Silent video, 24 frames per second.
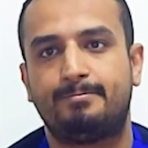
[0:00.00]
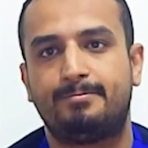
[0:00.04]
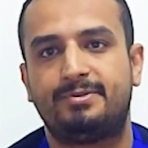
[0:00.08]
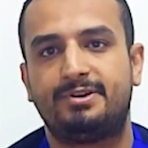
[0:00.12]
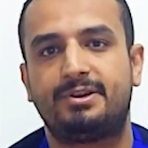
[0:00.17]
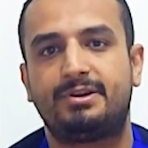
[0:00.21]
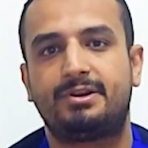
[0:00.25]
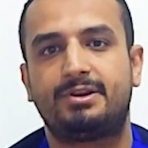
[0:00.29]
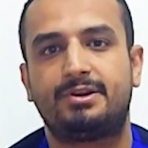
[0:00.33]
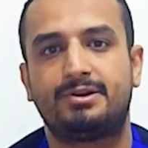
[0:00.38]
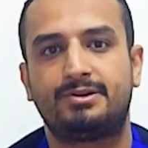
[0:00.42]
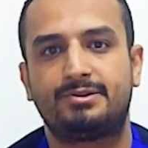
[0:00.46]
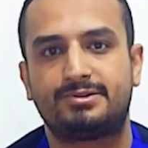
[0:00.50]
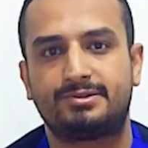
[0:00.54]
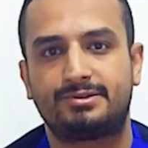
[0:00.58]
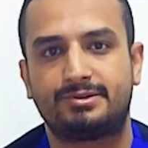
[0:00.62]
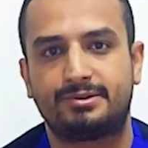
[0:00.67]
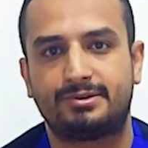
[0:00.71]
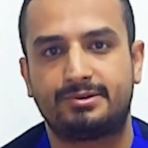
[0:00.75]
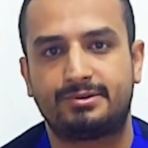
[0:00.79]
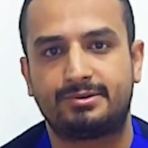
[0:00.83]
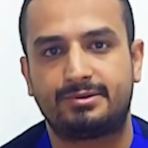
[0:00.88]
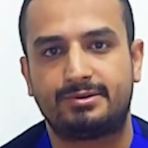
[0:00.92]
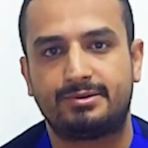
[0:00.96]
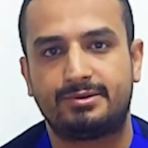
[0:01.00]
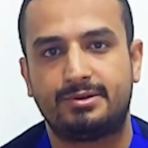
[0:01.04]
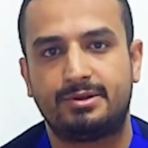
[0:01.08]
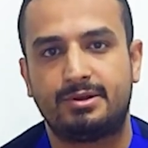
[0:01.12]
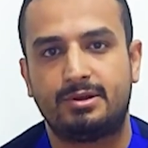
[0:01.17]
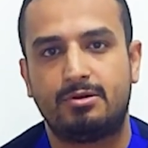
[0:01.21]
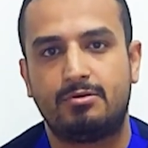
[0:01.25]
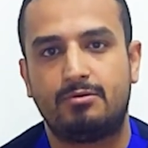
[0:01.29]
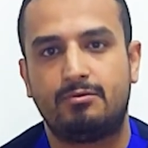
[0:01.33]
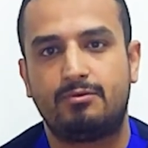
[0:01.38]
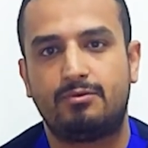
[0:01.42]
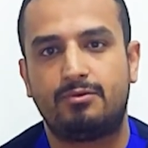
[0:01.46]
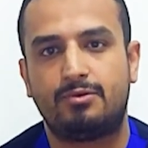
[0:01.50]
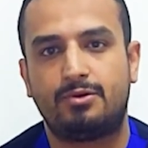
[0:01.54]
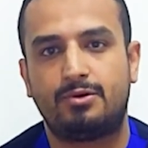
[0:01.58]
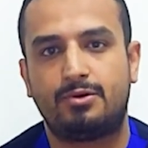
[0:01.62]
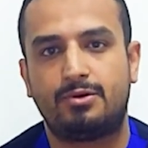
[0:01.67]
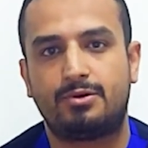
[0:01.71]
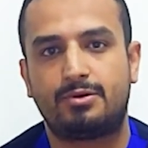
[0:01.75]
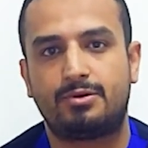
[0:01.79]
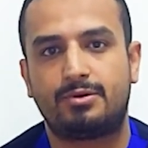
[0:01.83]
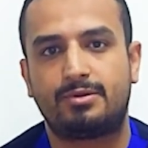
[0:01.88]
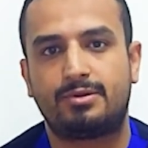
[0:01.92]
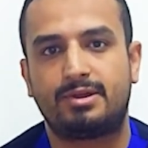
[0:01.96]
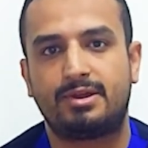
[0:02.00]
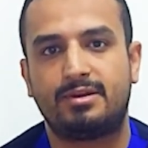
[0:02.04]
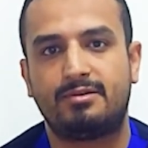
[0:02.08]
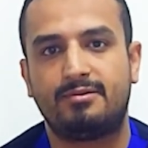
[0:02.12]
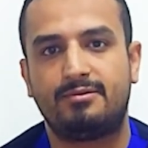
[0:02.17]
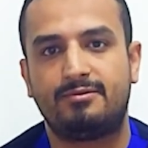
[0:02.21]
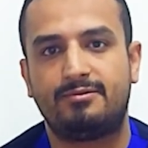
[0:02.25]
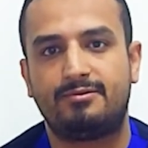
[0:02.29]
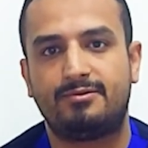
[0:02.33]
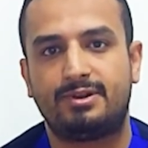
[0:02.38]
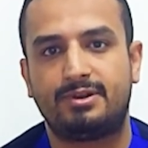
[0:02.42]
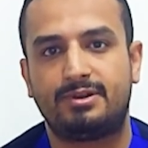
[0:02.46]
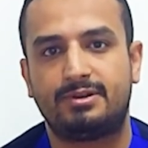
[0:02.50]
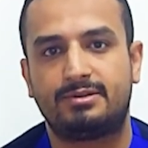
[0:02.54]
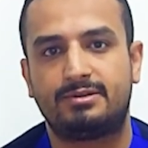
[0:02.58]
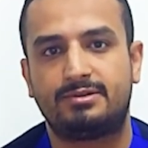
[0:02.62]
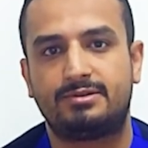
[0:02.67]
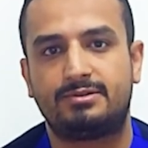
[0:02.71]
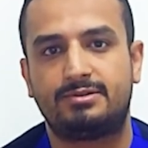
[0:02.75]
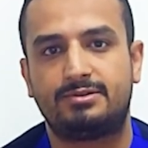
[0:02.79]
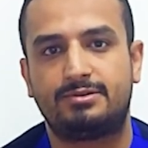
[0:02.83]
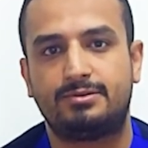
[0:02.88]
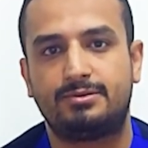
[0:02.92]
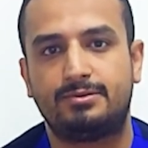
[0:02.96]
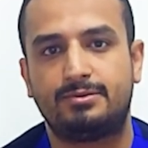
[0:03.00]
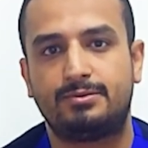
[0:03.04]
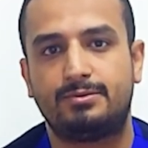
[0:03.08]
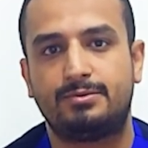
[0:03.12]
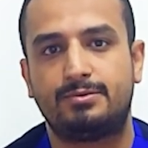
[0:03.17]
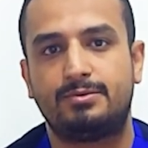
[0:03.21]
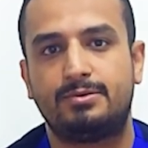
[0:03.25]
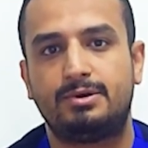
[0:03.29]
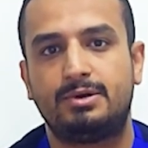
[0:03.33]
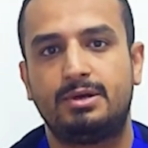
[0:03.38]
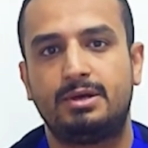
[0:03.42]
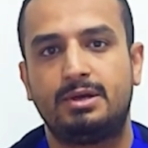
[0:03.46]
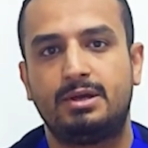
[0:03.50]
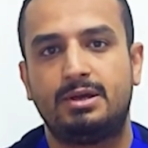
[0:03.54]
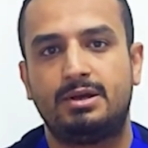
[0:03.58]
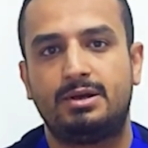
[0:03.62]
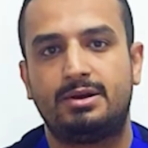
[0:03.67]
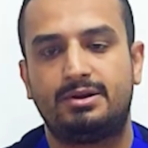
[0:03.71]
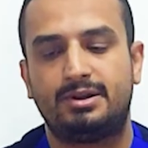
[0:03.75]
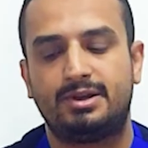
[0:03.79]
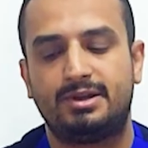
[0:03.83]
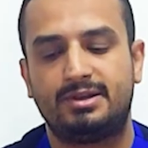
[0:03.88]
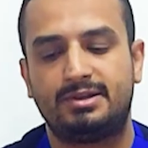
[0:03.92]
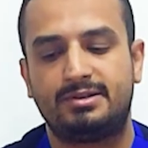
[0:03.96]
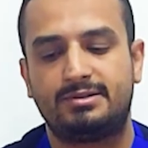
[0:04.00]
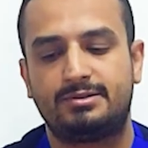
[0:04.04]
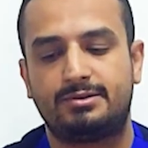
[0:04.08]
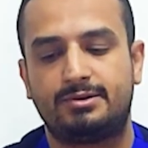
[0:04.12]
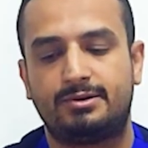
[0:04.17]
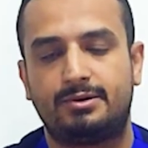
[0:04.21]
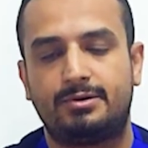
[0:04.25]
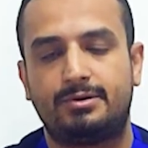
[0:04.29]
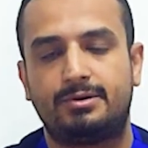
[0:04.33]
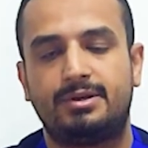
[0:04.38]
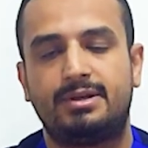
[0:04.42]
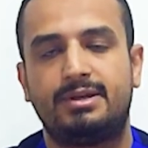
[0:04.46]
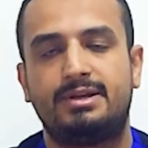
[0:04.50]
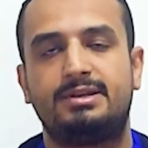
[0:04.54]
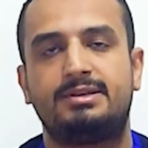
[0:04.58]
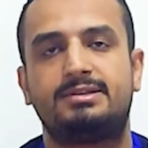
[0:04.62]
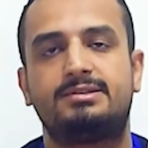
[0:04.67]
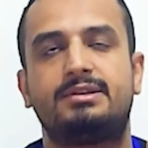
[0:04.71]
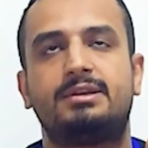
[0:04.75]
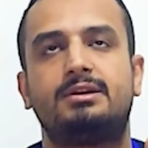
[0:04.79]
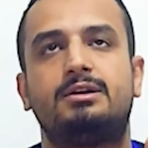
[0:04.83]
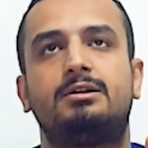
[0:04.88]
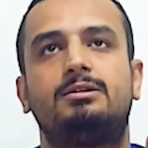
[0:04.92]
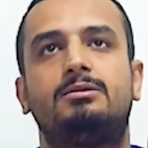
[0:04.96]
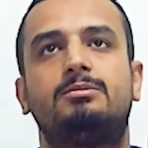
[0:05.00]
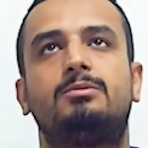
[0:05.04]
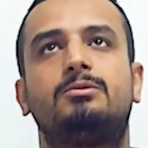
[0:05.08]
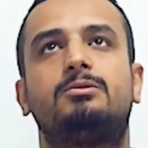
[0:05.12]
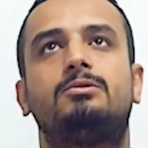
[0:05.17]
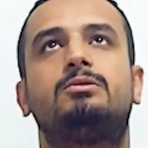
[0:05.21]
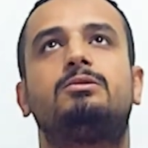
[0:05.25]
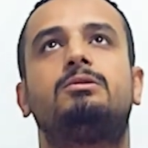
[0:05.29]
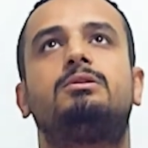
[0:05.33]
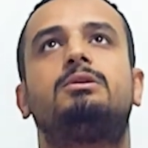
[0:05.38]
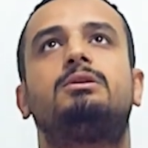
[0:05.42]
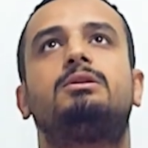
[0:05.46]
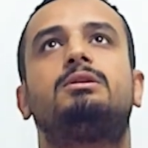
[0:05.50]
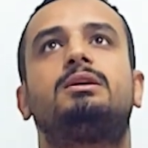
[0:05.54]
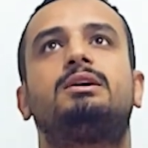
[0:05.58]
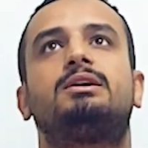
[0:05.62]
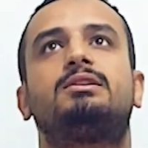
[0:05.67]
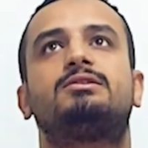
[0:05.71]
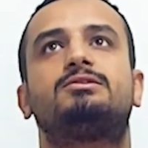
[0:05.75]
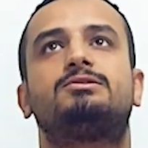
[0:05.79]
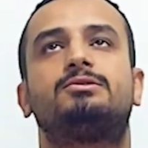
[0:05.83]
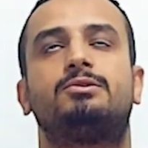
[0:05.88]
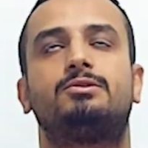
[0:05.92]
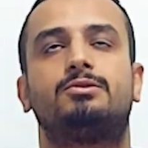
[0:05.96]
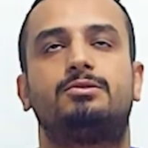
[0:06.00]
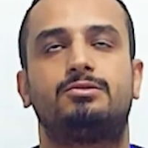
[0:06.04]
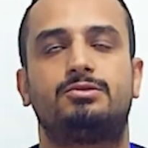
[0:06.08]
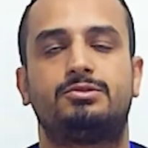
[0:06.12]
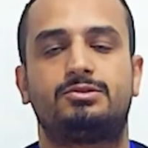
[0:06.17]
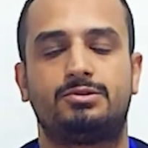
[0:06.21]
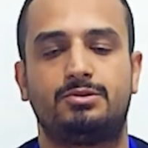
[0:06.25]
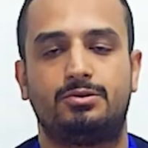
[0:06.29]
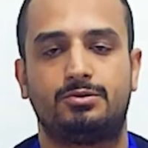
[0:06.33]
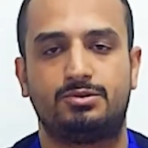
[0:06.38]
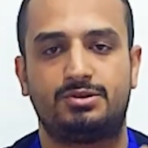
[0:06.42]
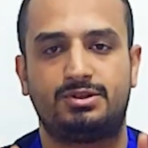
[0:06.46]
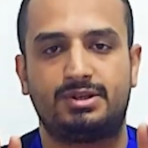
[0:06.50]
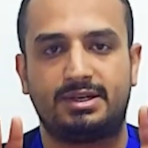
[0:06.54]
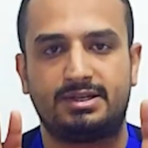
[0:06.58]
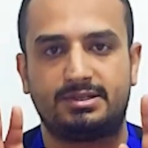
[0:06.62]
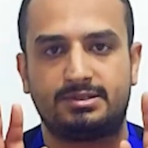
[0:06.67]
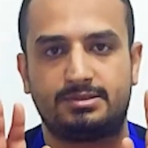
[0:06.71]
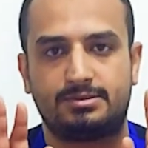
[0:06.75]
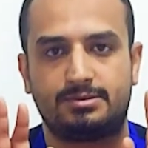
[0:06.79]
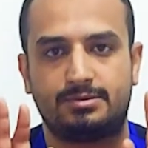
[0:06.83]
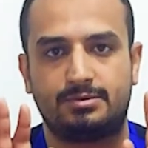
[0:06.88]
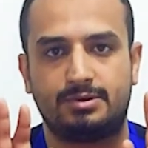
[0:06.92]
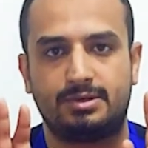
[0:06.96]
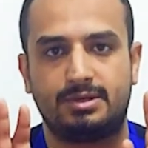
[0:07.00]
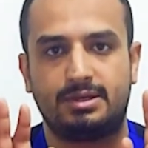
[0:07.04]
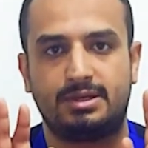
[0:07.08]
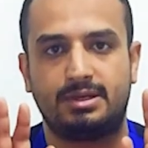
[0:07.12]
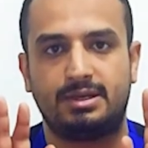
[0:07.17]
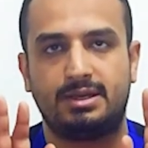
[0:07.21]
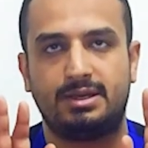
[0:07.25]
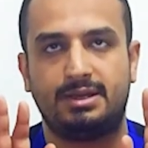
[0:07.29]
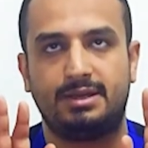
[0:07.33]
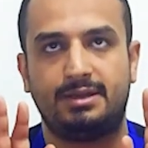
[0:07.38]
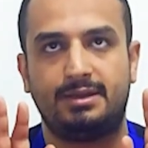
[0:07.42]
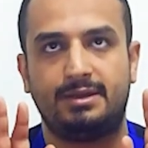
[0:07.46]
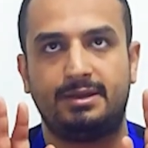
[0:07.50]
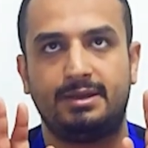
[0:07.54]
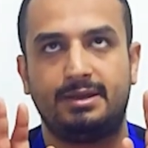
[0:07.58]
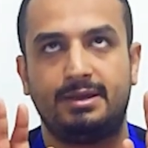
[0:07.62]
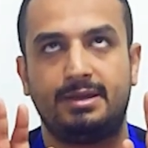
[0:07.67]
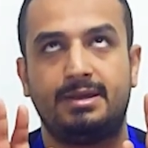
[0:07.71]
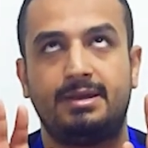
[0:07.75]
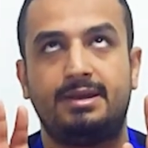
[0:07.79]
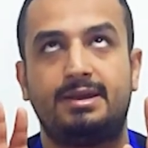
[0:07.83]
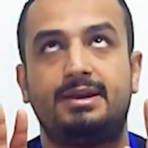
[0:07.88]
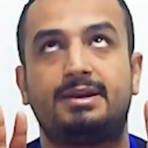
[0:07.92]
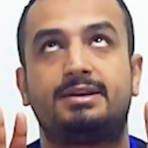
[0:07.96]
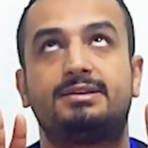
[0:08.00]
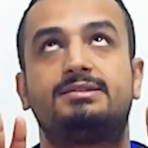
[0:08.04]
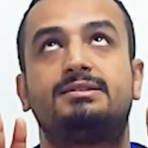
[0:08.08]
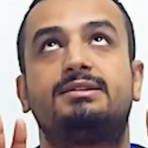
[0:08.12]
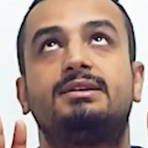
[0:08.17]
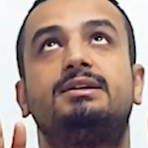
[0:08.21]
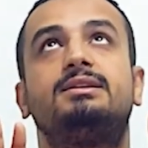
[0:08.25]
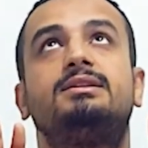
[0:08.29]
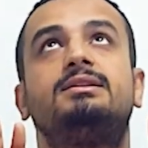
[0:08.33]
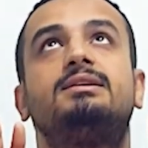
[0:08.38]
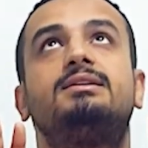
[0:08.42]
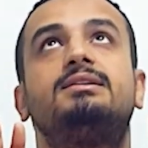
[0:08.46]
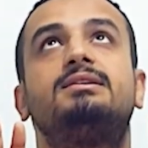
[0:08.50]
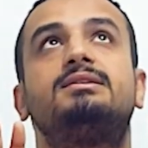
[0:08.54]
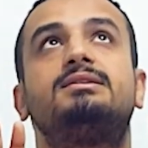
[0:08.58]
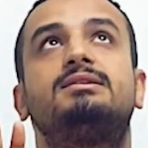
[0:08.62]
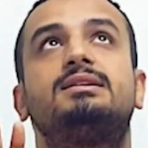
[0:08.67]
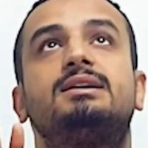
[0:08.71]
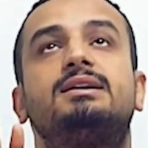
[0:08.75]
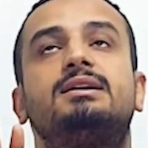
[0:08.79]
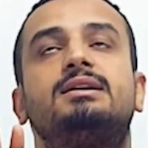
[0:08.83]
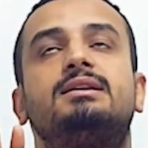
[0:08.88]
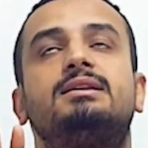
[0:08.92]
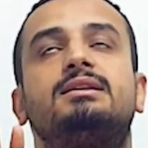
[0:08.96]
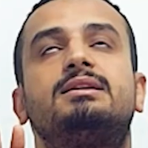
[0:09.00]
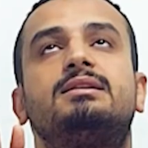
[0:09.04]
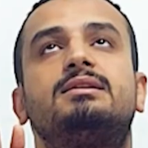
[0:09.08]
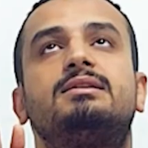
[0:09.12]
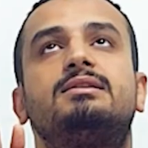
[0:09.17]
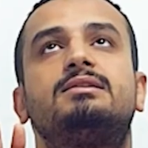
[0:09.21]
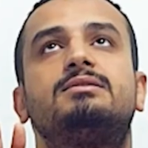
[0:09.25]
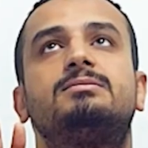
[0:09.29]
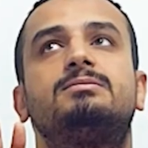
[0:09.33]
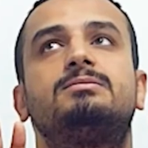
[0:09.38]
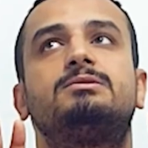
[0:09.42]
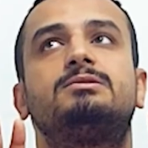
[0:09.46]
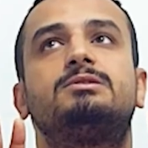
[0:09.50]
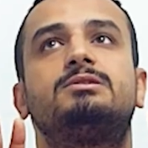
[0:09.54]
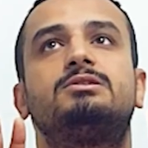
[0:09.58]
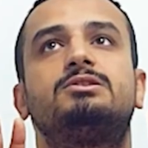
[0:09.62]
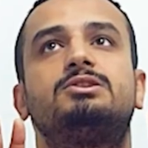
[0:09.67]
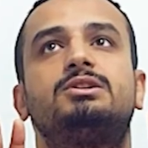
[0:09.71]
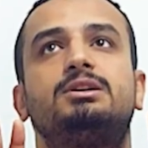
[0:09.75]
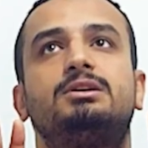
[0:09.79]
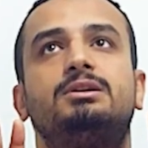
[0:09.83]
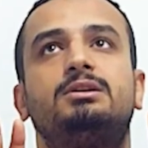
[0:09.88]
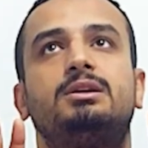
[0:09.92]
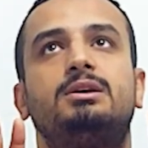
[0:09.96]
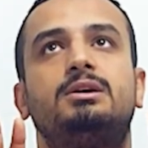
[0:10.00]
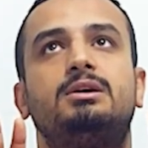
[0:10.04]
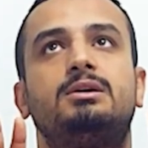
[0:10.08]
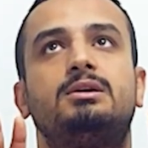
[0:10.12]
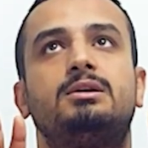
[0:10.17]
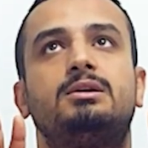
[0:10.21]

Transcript: precursor for the infant to raise on his elbow like so. So just when he extend his head in this position,